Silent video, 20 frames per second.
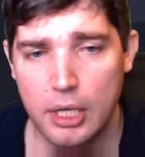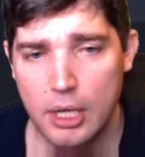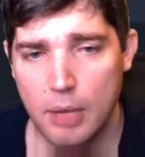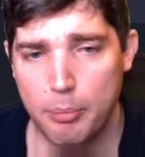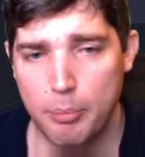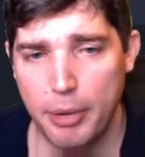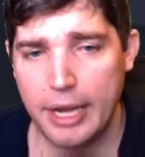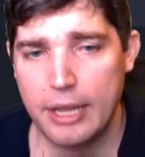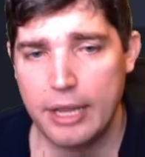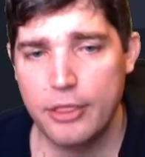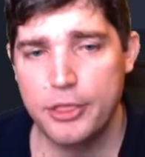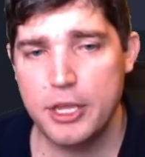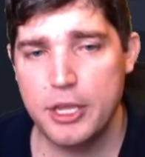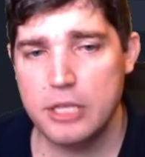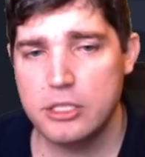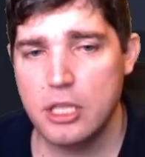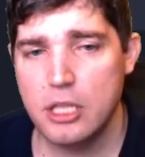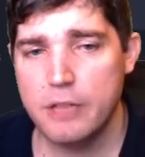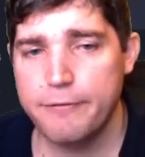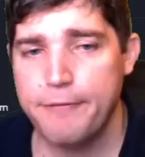But
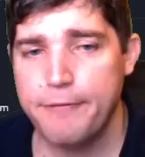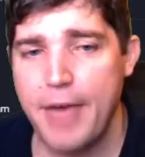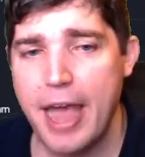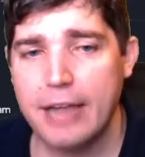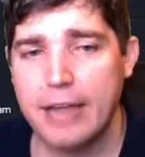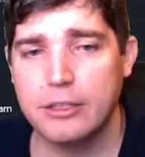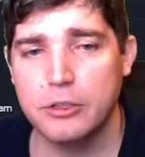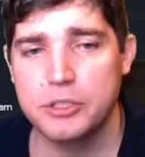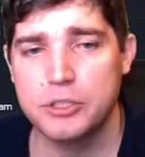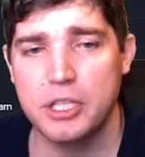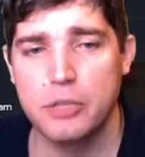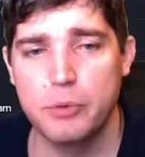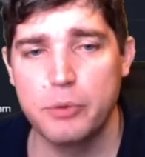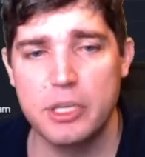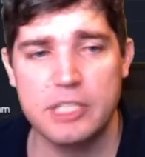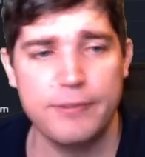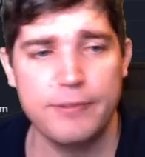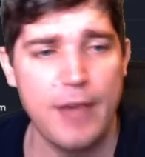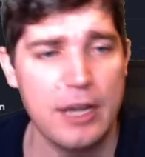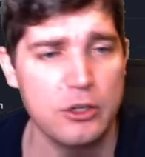these are the factors and the
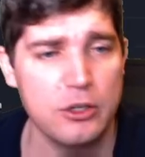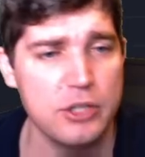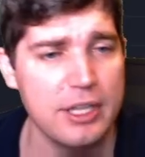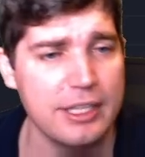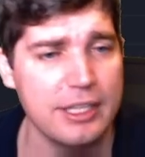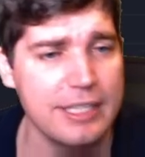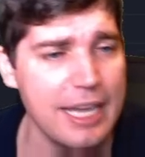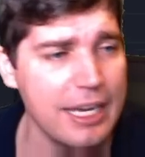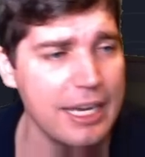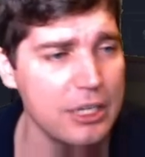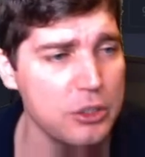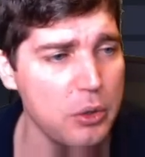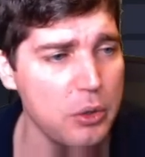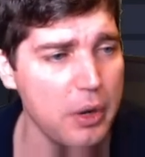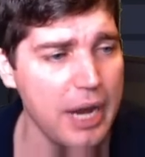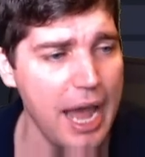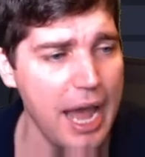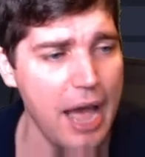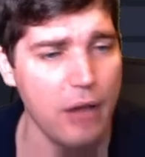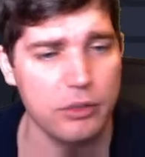risk factors you have to take into
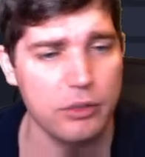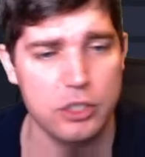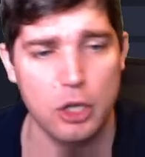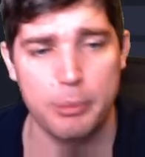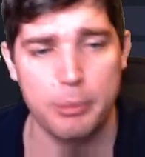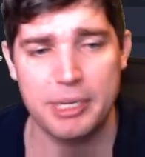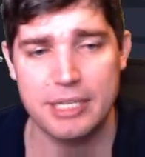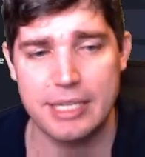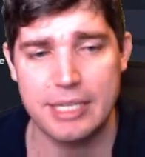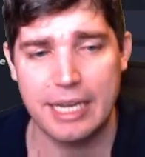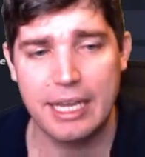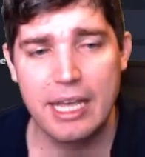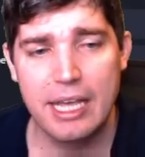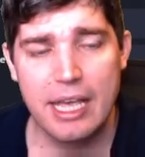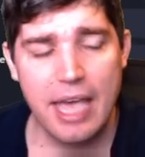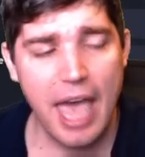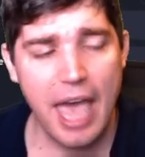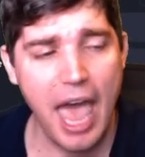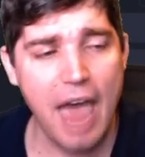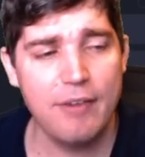account. So because like
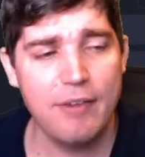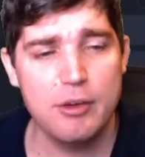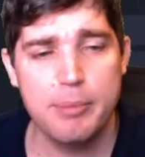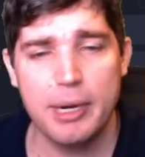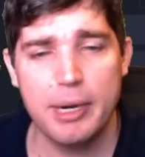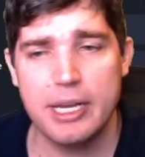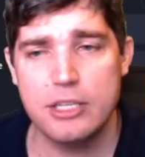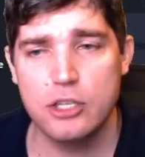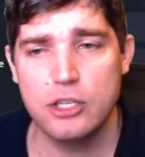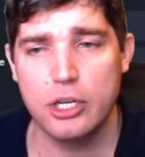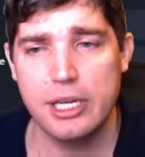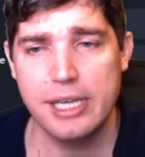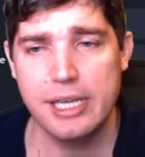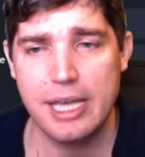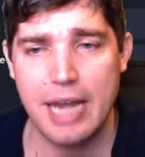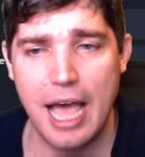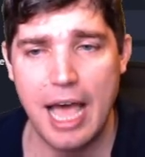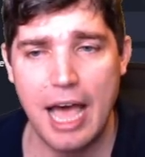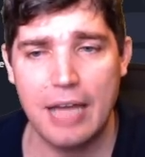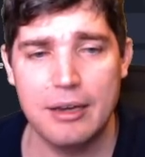everybody's going to
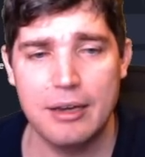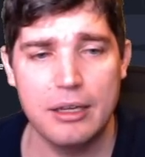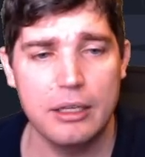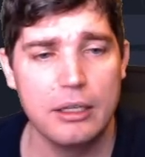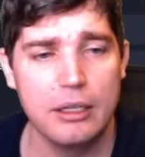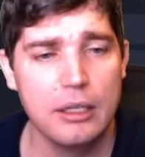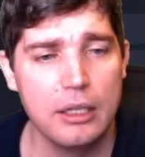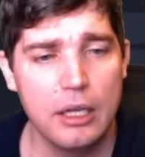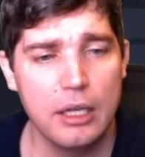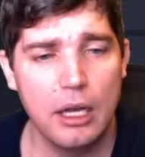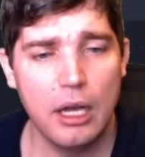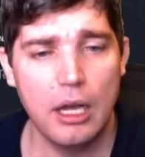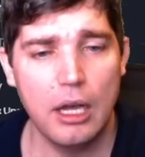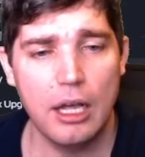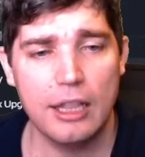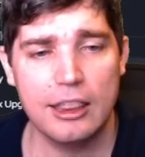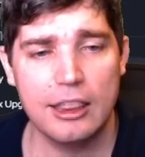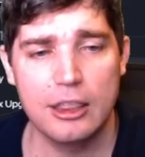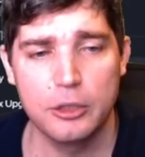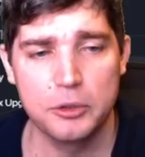get on
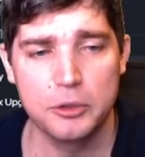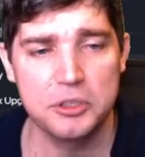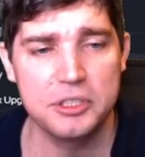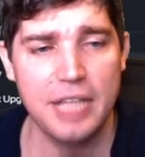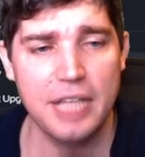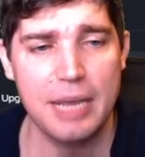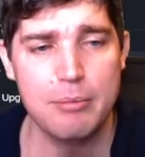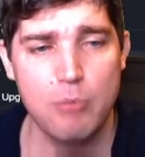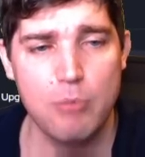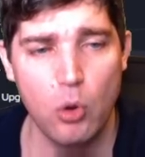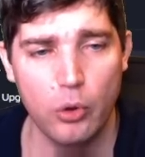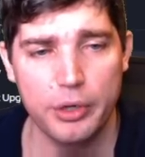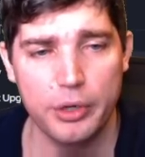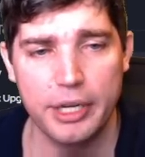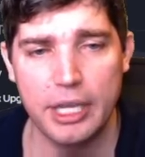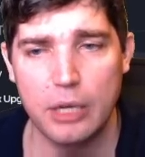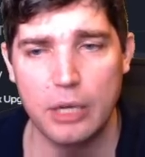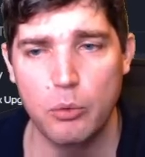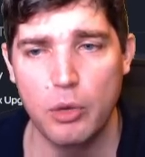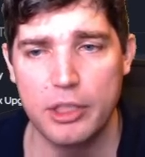uh, Thursday
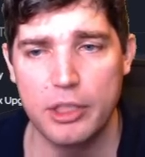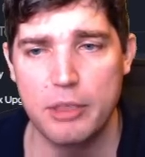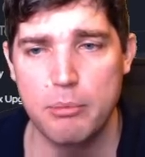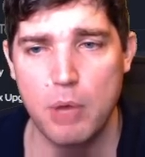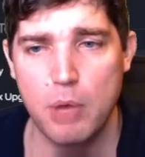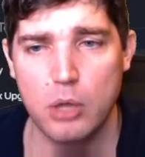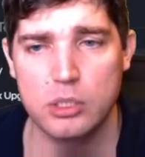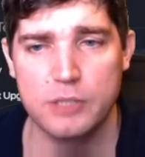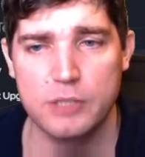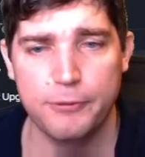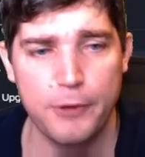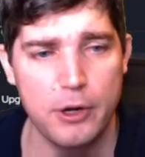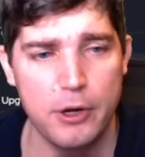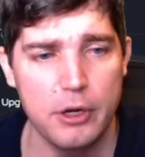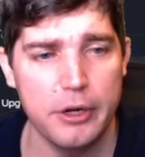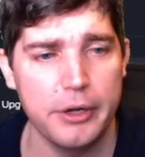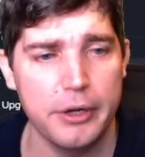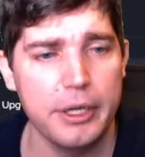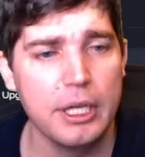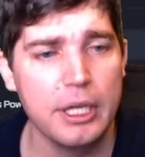morning with the most
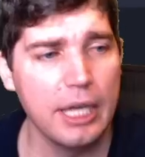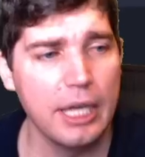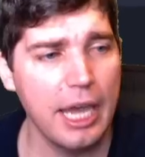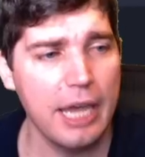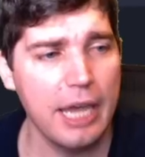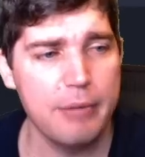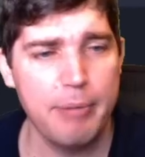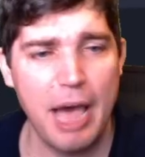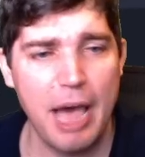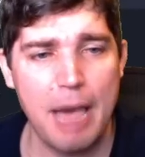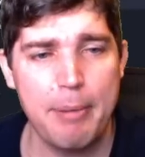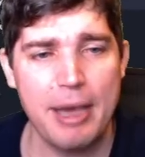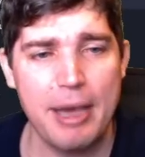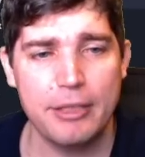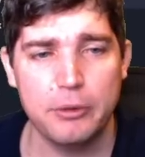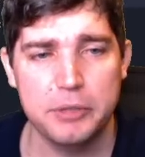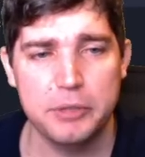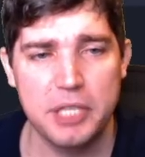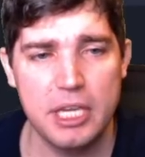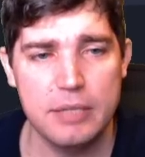feared and buy back
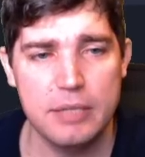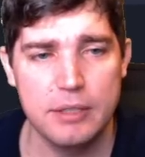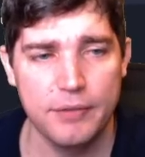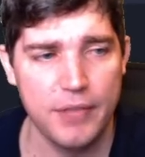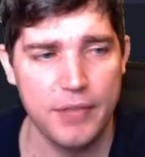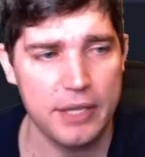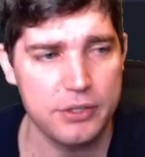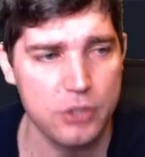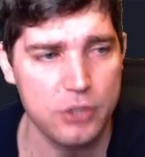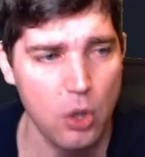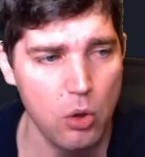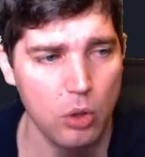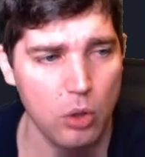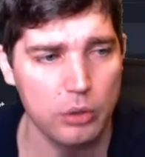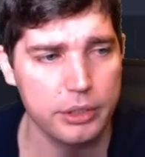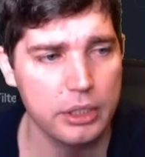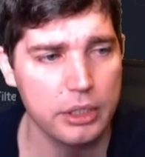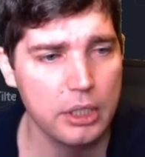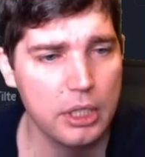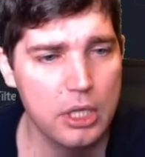their teams if they
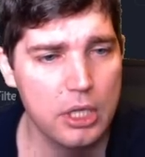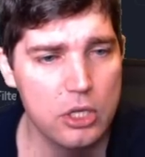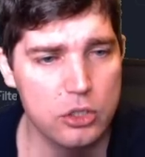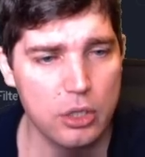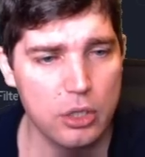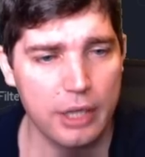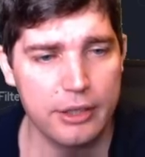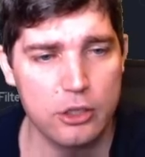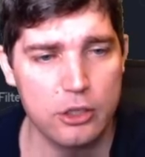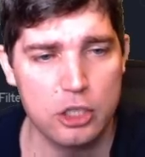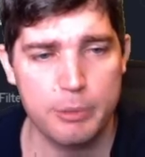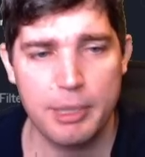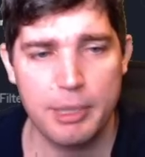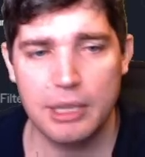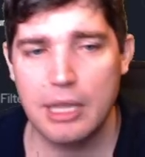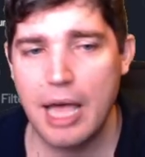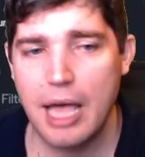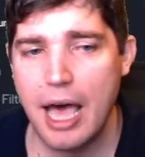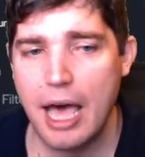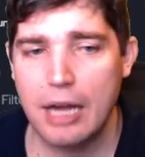sold. So like there's going to be
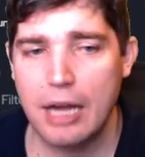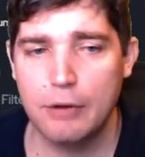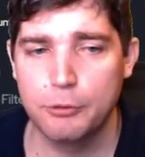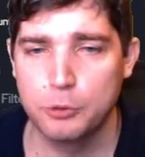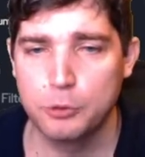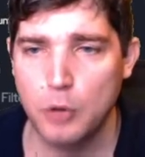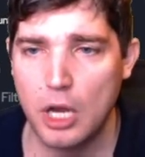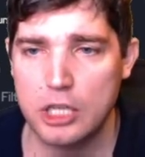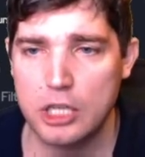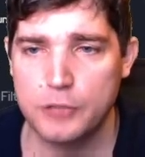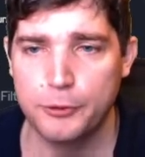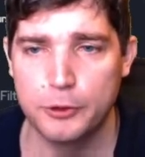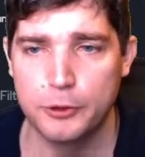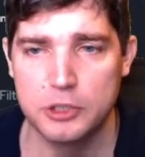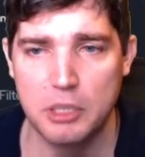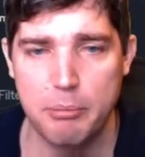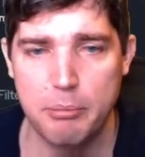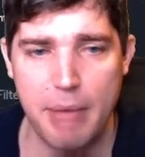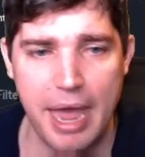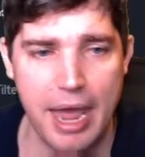a lot of rush for
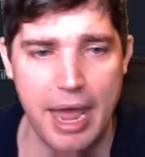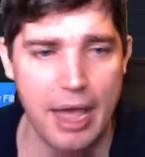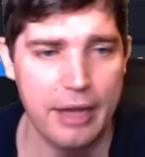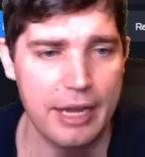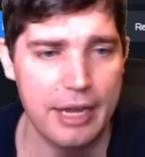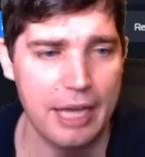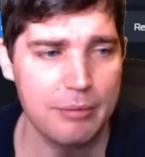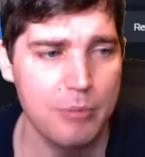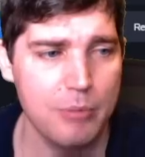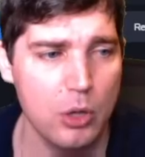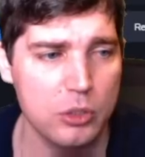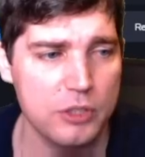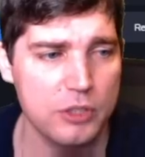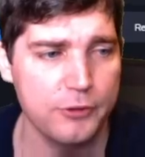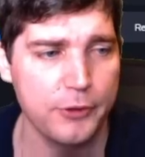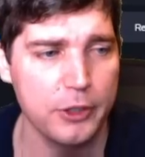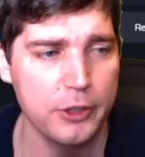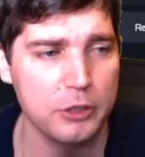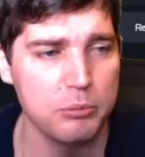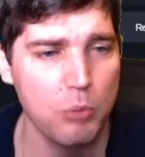demand on most
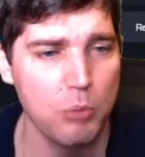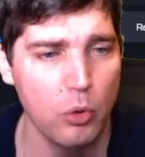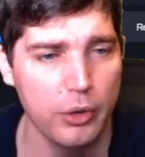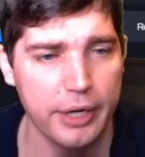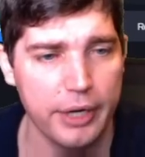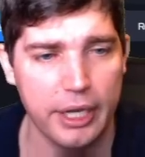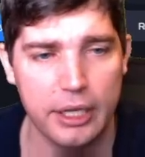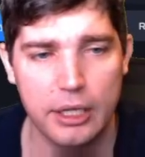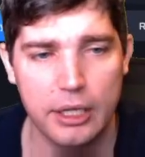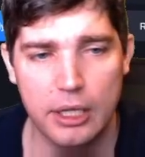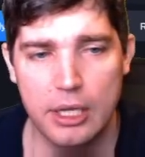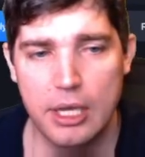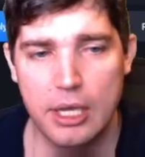feared morning.